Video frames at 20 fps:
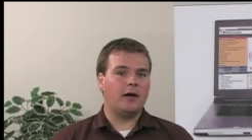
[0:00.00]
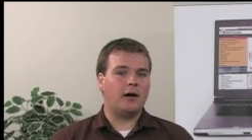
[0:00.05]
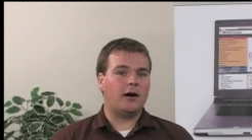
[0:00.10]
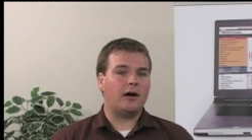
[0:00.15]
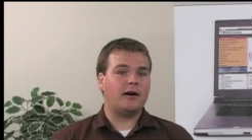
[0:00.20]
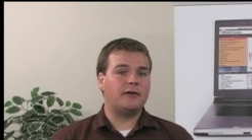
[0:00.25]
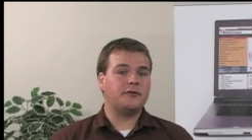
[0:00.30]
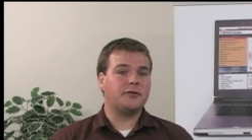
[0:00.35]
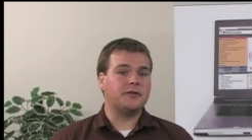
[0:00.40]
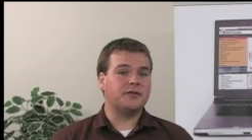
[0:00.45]

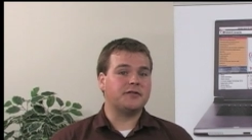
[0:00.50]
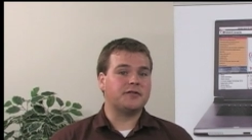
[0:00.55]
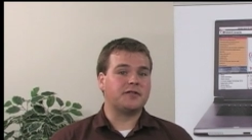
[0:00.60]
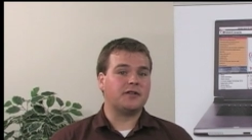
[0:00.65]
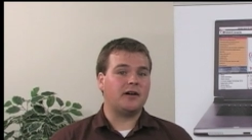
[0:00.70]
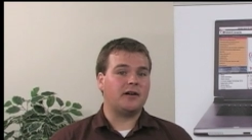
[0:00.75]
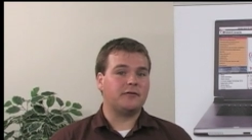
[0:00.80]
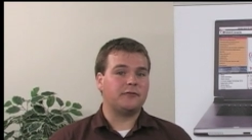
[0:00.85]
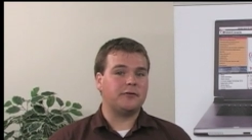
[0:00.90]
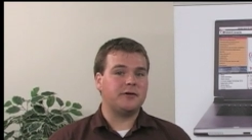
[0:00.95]
Often a
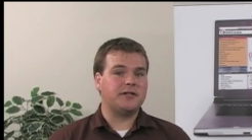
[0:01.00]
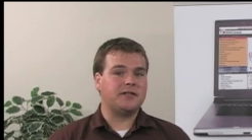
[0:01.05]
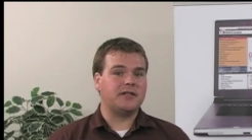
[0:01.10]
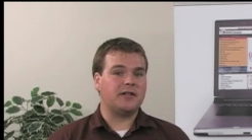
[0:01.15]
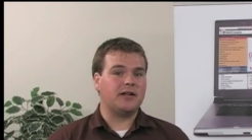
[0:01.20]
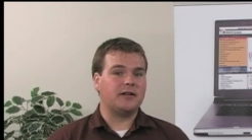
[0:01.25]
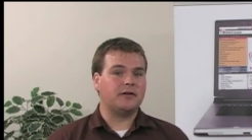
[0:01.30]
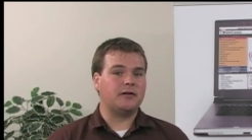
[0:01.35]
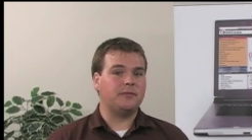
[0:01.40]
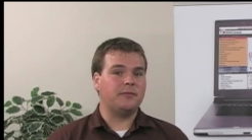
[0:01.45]
soft
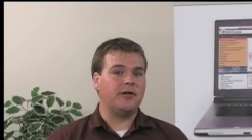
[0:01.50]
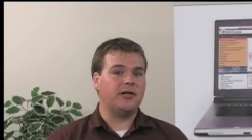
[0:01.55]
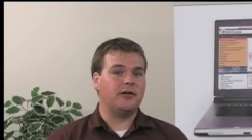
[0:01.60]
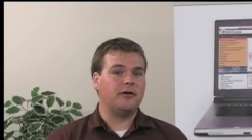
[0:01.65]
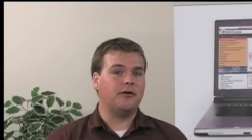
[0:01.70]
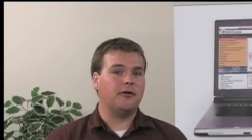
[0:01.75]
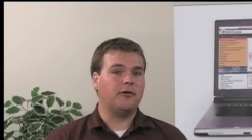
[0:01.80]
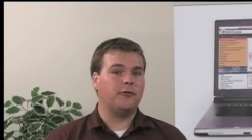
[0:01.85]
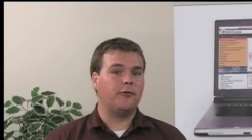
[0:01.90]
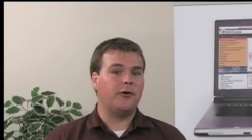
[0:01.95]
reset can be
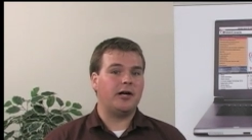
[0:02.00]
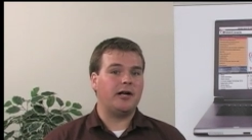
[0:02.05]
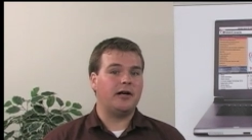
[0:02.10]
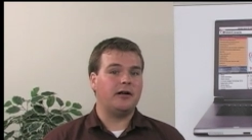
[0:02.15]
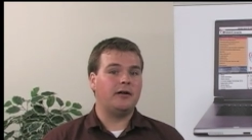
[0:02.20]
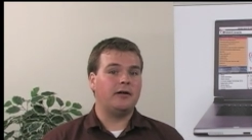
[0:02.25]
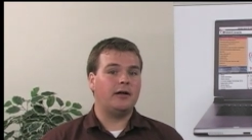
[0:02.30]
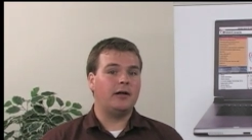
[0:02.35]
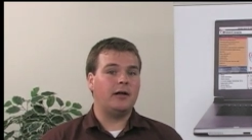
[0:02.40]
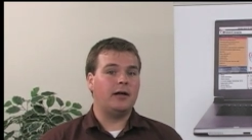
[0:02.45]
a good way